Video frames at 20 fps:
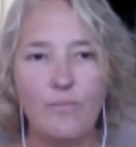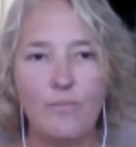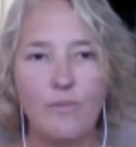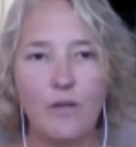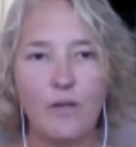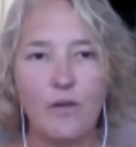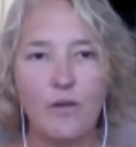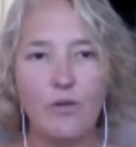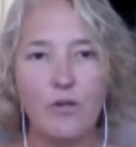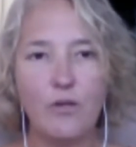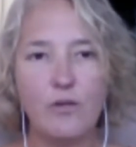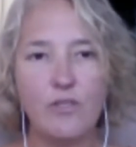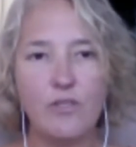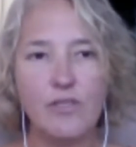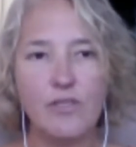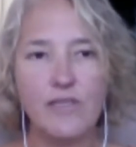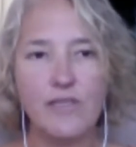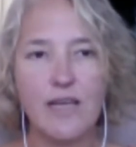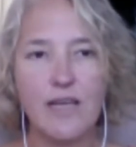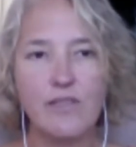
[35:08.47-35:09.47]
Your
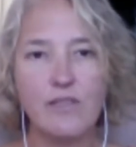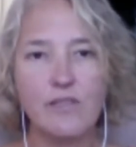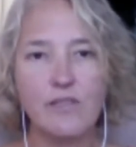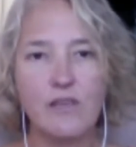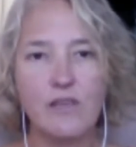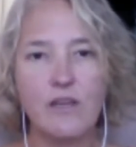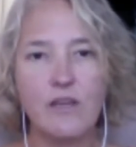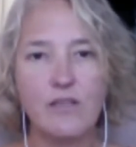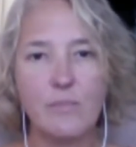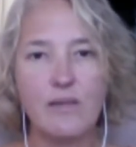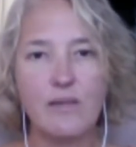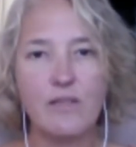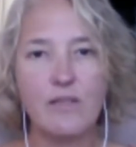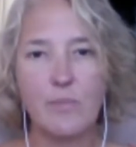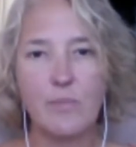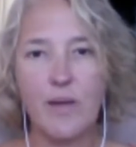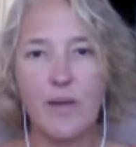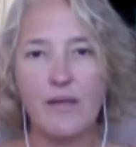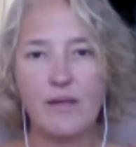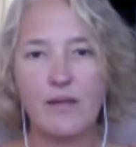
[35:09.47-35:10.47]
success is going to be
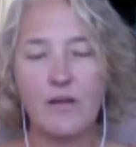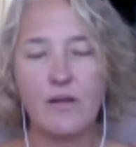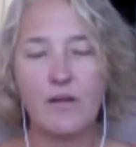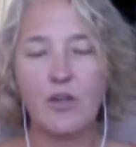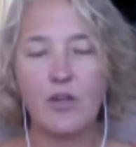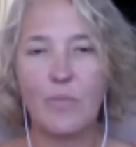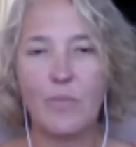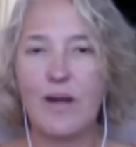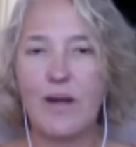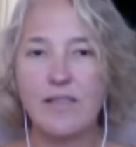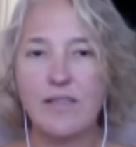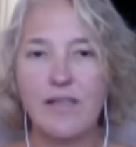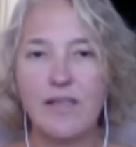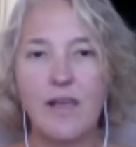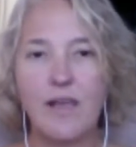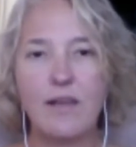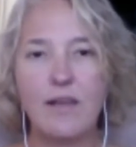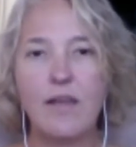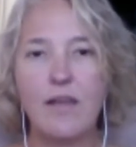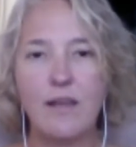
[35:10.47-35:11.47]
dependent on your
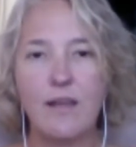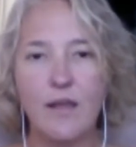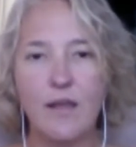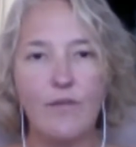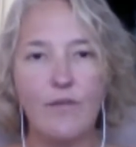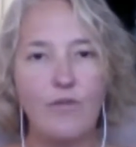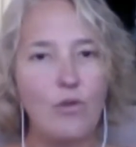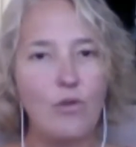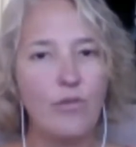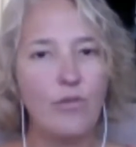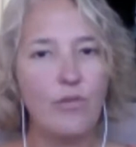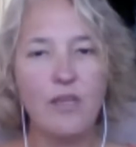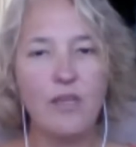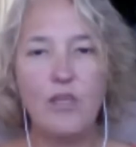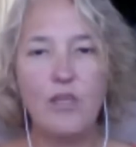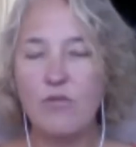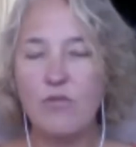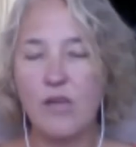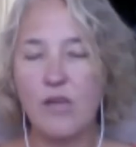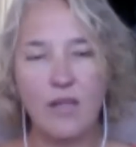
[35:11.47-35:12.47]
mindset. If you
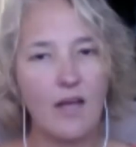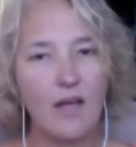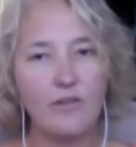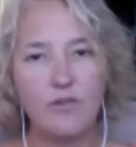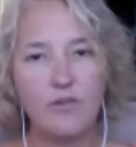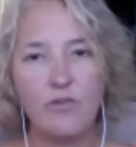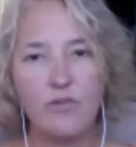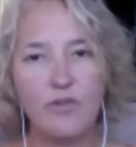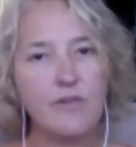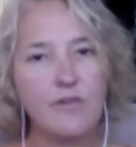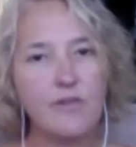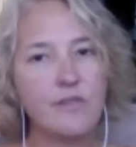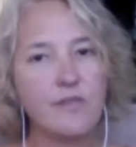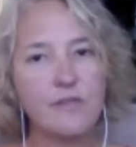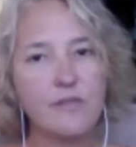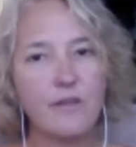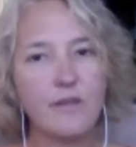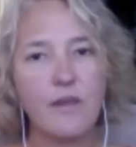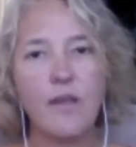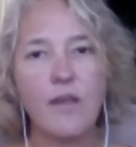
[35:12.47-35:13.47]
think you cannot do
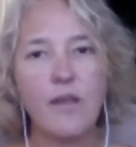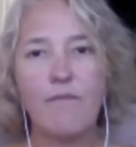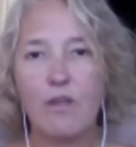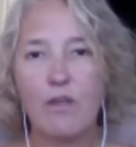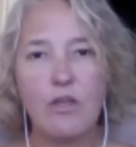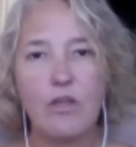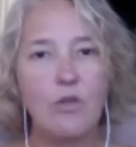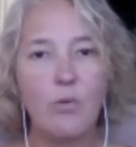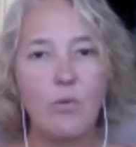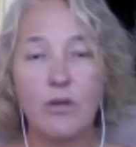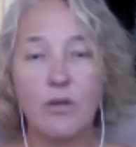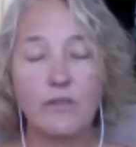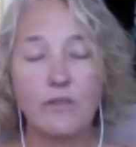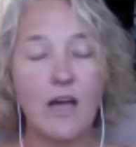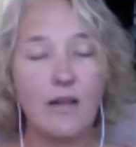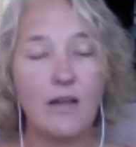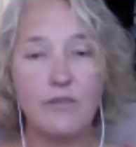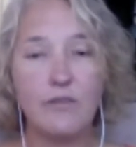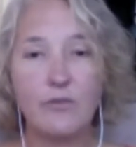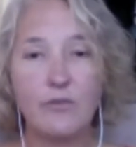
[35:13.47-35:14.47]
this, then you will
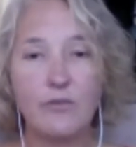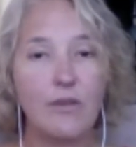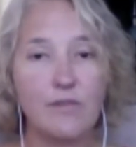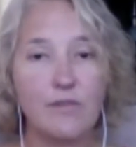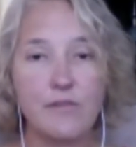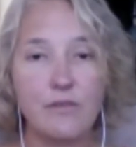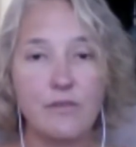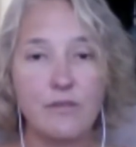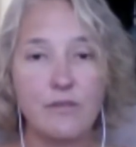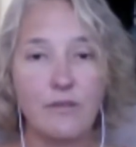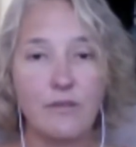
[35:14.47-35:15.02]
not do this.